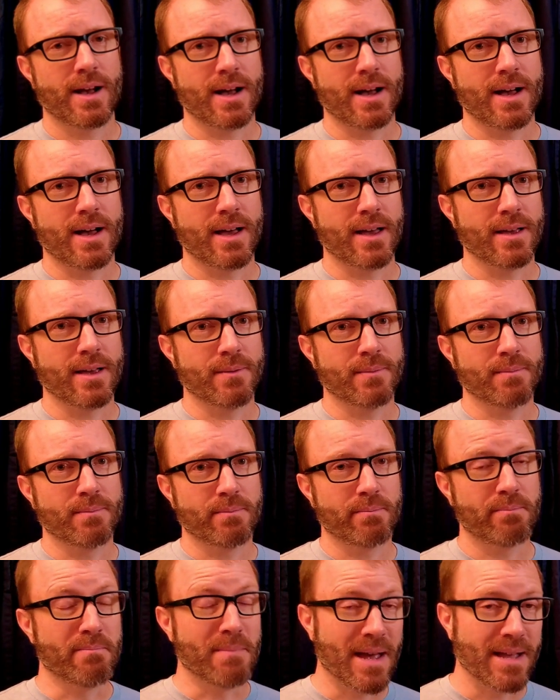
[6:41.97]
I
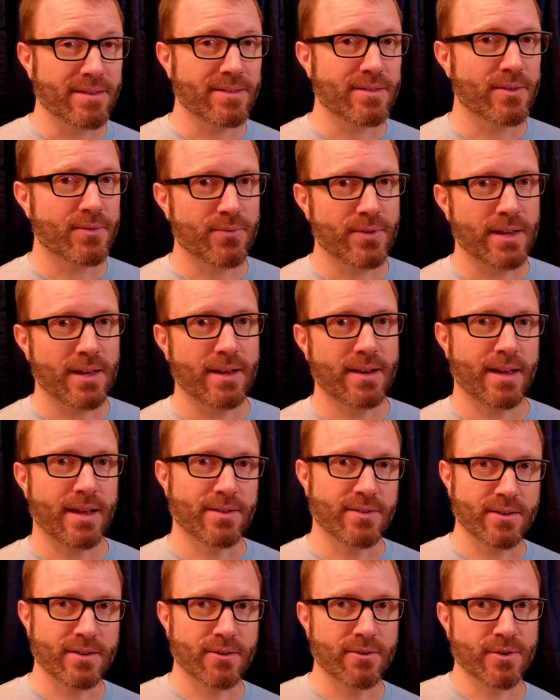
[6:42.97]
meant to feed
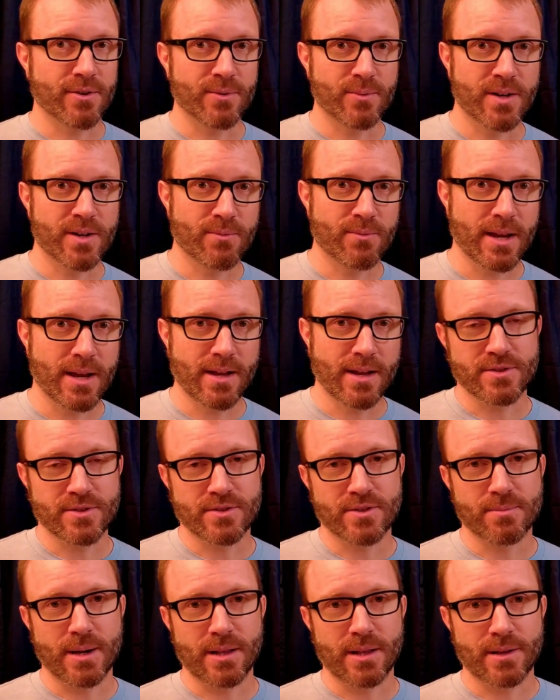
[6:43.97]
a 0 to 1 range
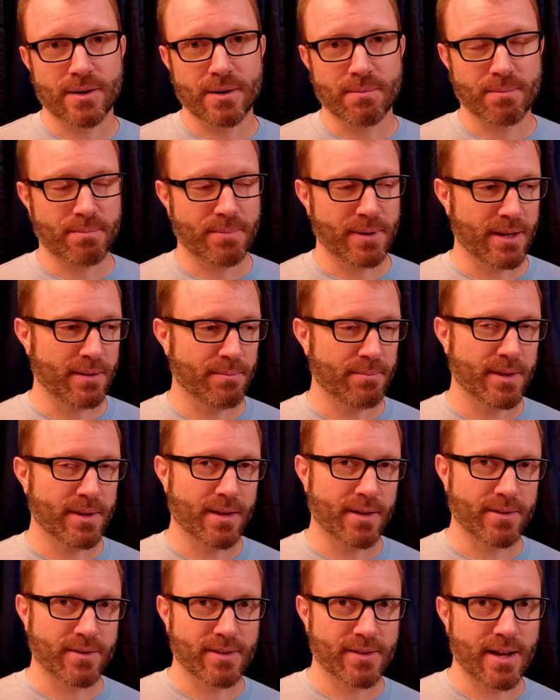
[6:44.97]
into my LERP, but
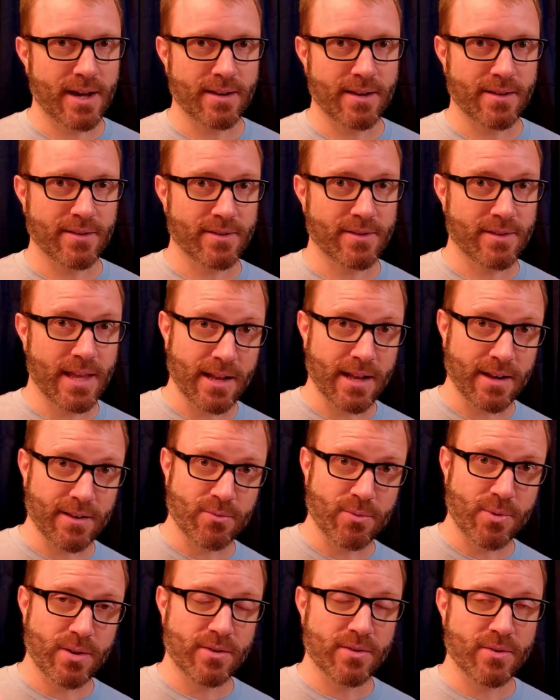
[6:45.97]
because sine is
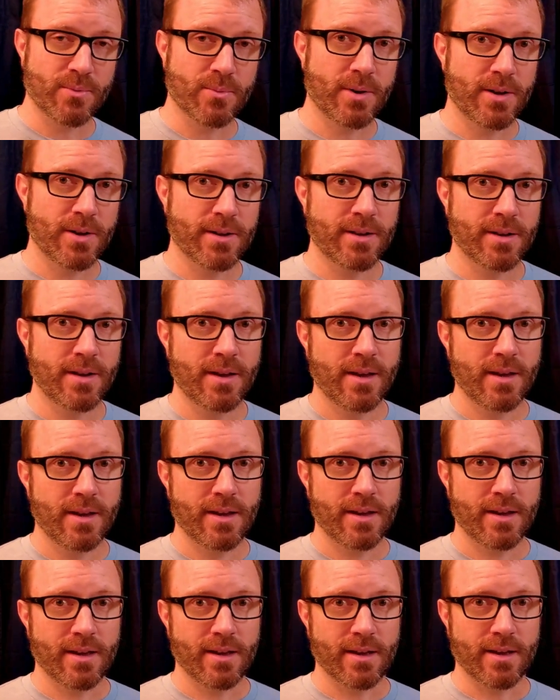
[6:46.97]
negative 1 to 1,
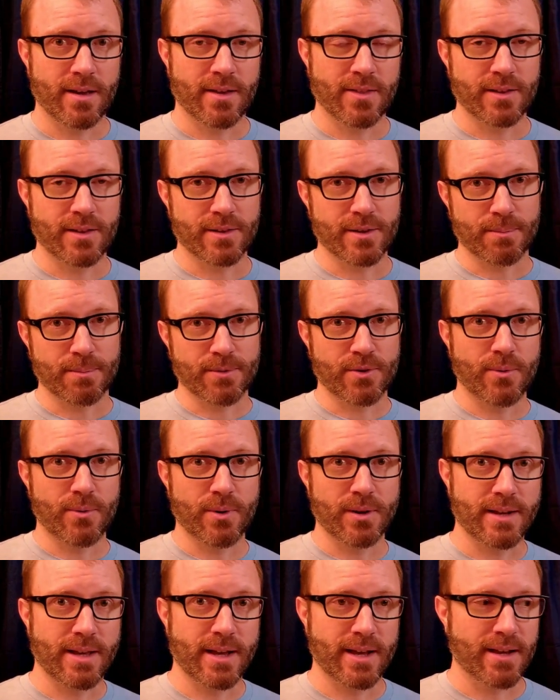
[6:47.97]
uh, the LERP's
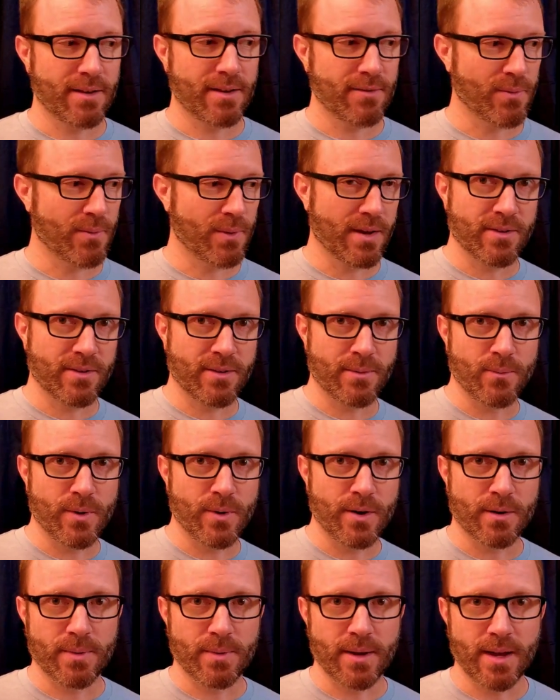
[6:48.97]
going negative and we get some
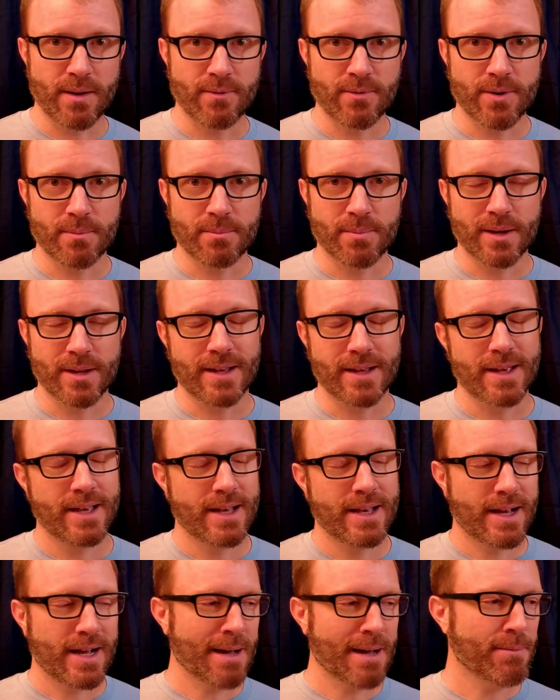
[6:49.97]
weird behavior, but
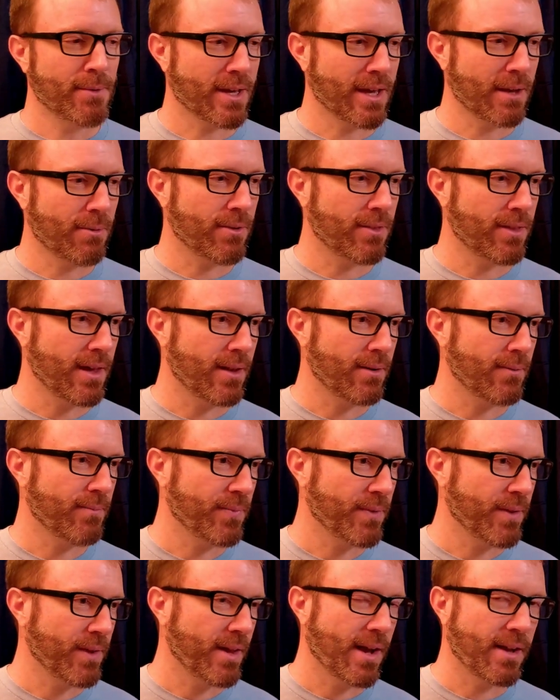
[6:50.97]
I'm okay with that.
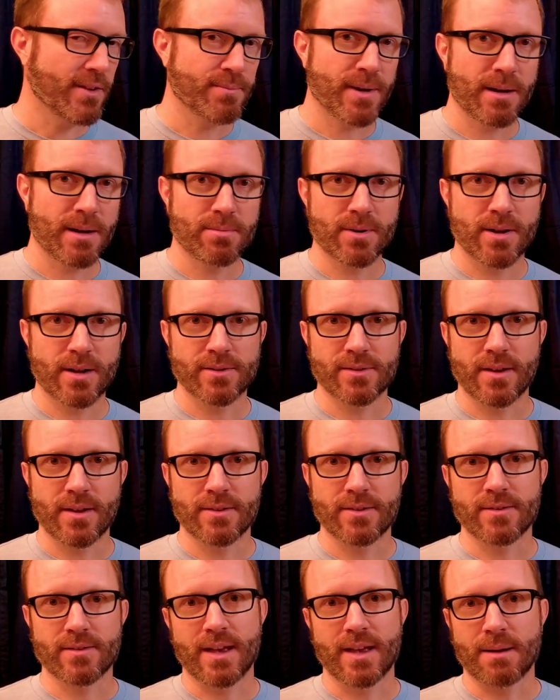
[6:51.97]
As Bob Ross
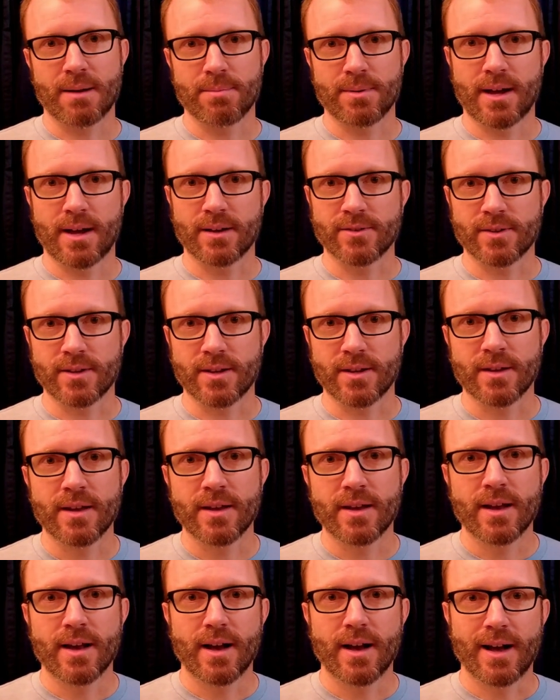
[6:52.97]
says, it's a happy accident.
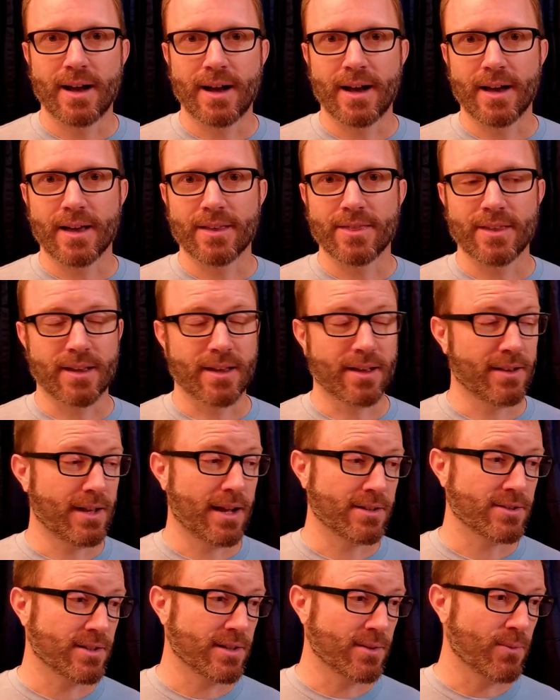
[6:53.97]
I think it
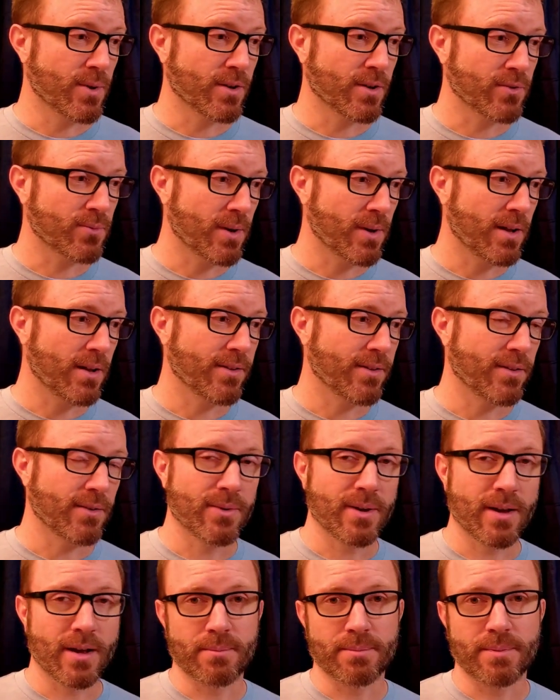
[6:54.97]
actually works well
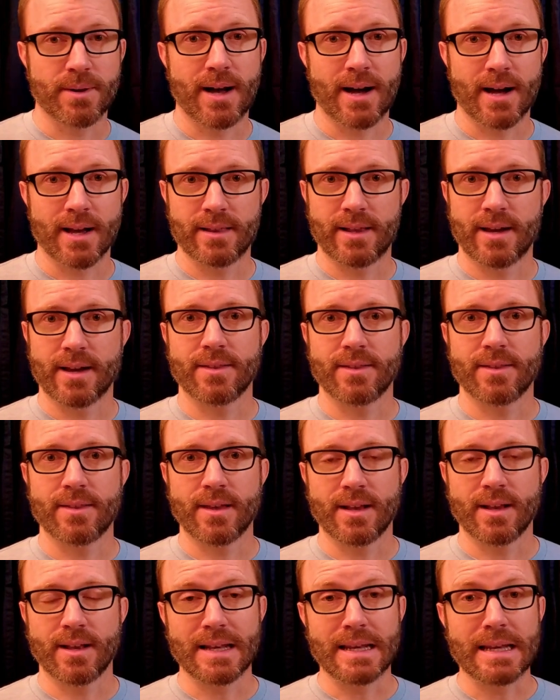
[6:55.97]
to help highlight
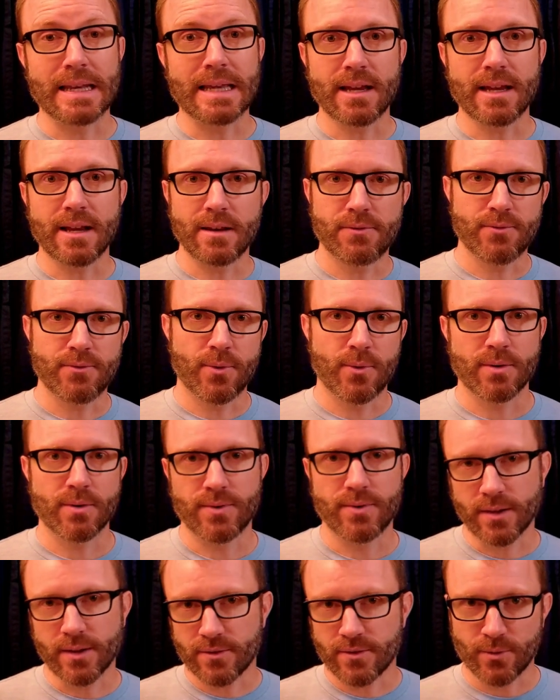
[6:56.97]
the need for
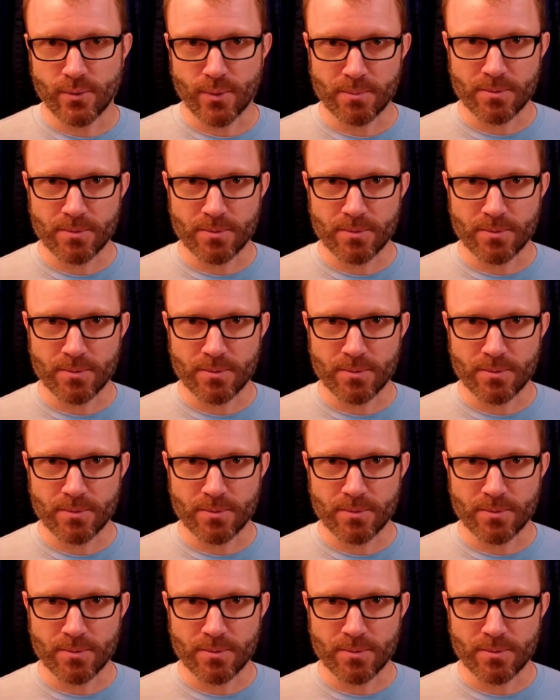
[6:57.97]
fixed